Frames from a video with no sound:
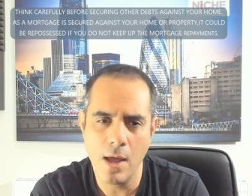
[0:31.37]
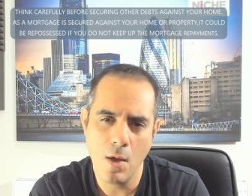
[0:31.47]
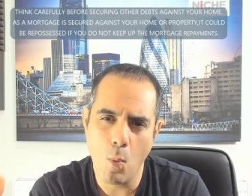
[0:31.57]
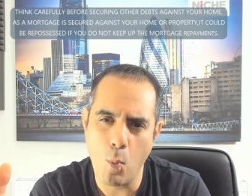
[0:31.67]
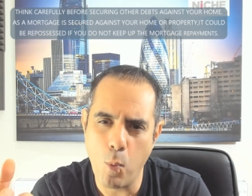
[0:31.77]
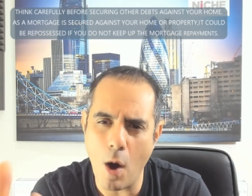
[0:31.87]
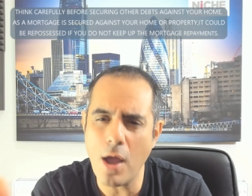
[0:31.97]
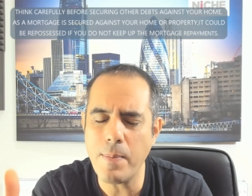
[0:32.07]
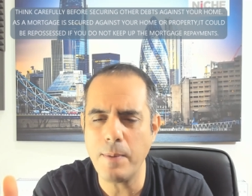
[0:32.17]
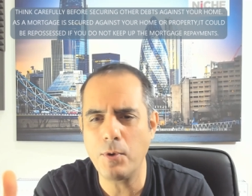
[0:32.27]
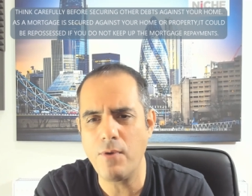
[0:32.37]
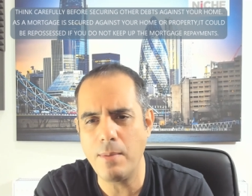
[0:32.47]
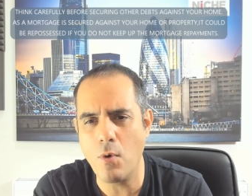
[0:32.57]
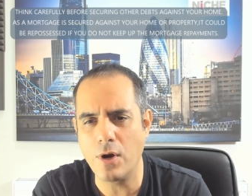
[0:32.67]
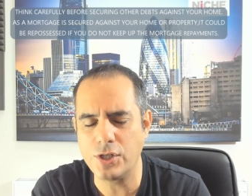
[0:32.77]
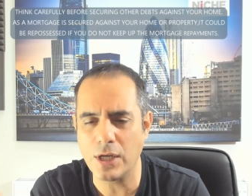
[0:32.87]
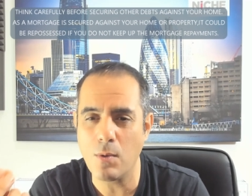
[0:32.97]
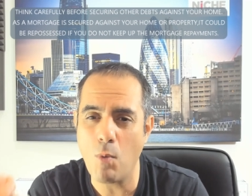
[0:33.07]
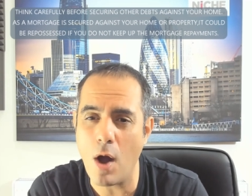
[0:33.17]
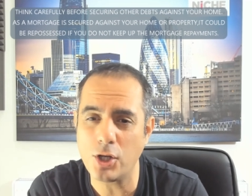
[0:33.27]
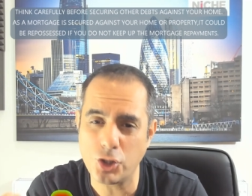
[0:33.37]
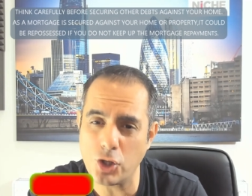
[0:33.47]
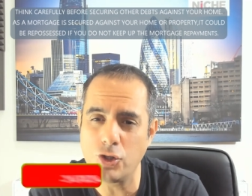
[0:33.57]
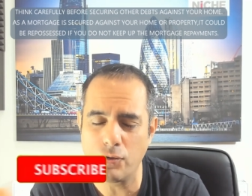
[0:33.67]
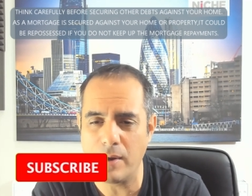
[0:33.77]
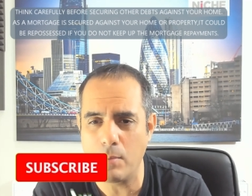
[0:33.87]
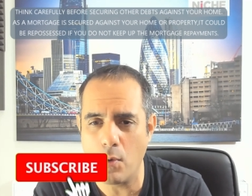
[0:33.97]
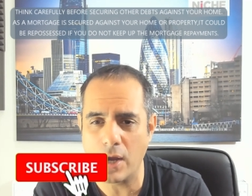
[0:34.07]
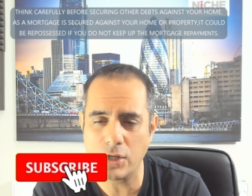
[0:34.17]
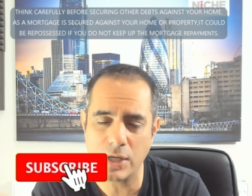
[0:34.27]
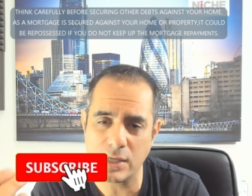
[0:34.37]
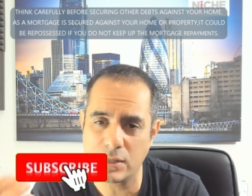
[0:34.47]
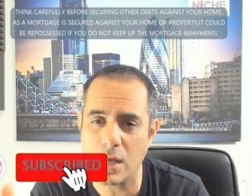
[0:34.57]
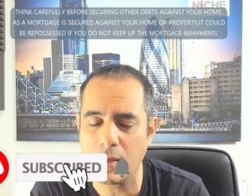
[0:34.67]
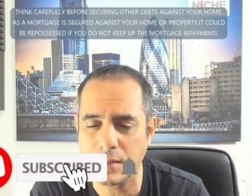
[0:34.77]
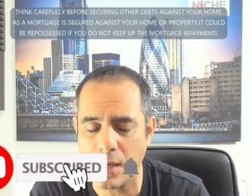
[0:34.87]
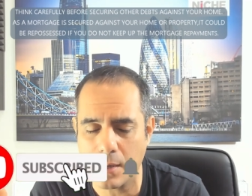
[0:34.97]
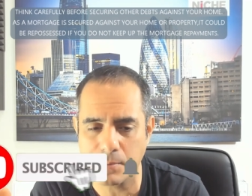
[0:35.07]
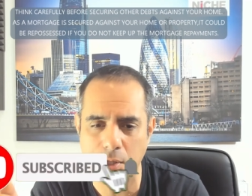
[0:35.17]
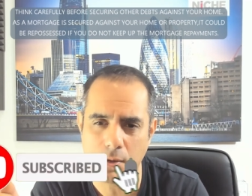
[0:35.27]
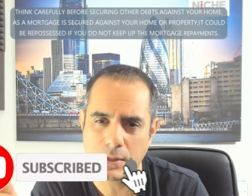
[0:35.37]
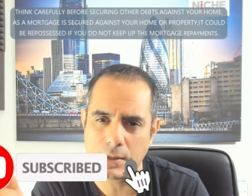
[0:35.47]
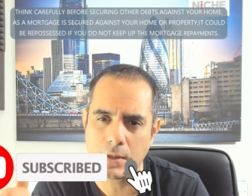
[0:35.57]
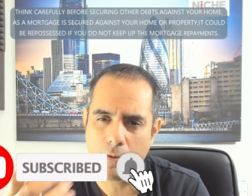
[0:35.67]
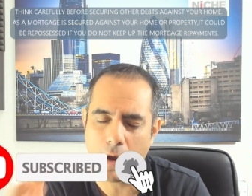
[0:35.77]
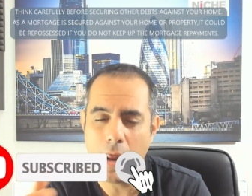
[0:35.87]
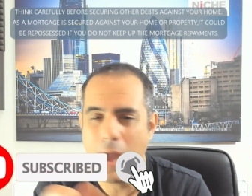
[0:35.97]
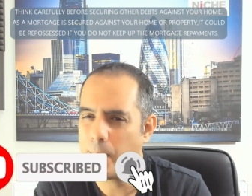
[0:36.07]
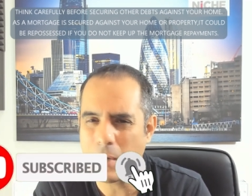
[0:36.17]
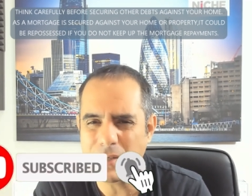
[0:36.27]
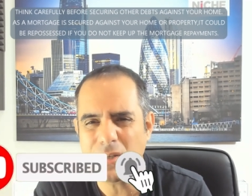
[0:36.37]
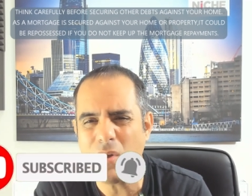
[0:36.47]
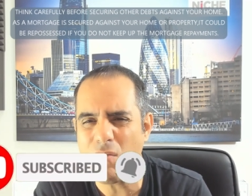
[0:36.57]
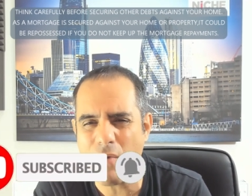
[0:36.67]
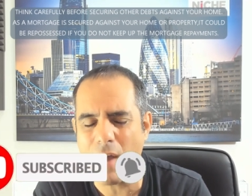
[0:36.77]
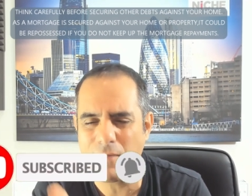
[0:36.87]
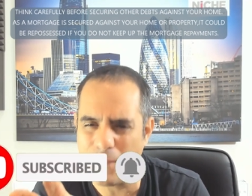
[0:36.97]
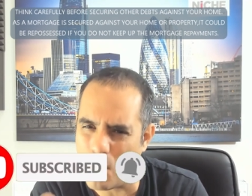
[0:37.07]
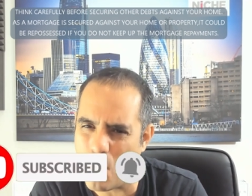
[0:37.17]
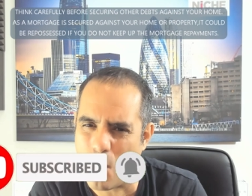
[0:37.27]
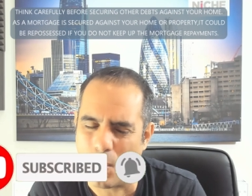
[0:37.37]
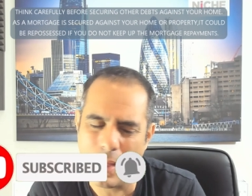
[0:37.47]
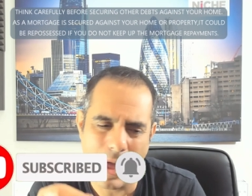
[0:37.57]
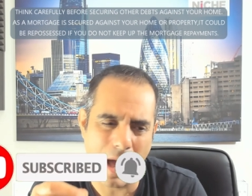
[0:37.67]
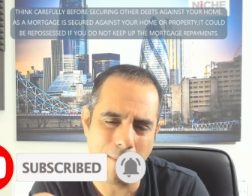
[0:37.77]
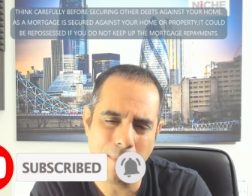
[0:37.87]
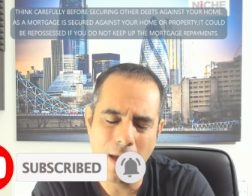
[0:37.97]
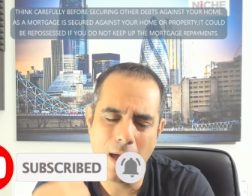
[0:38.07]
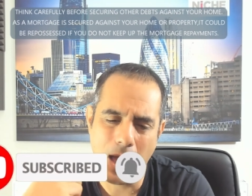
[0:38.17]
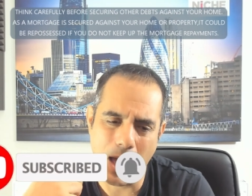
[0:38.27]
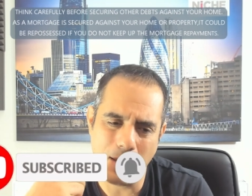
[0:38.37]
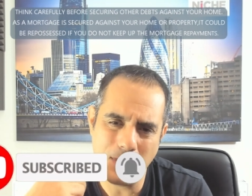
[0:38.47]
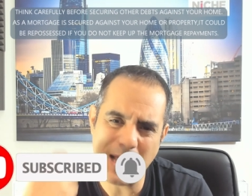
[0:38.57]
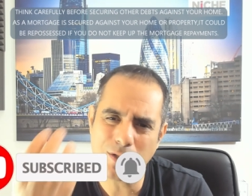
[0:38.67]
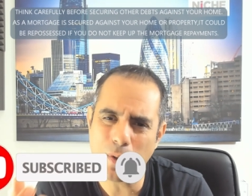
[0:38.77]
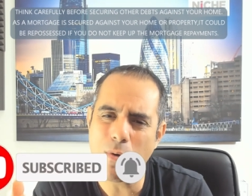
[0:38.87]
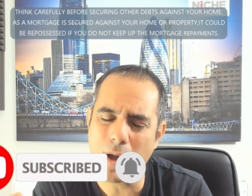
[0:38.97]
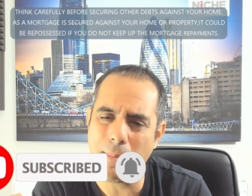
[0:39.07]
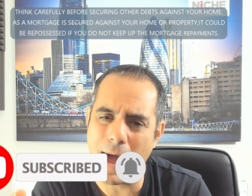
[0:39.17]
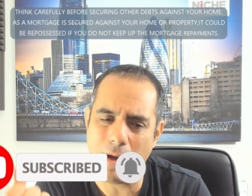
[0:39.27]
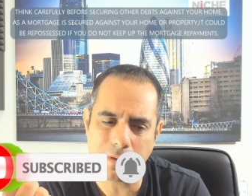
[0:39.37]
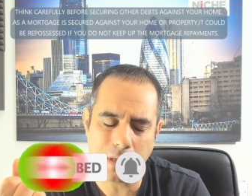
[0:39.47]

why are people remortgaging and why should you remortgage in certain circumstances, right? Because it's not right for all. Let's talk about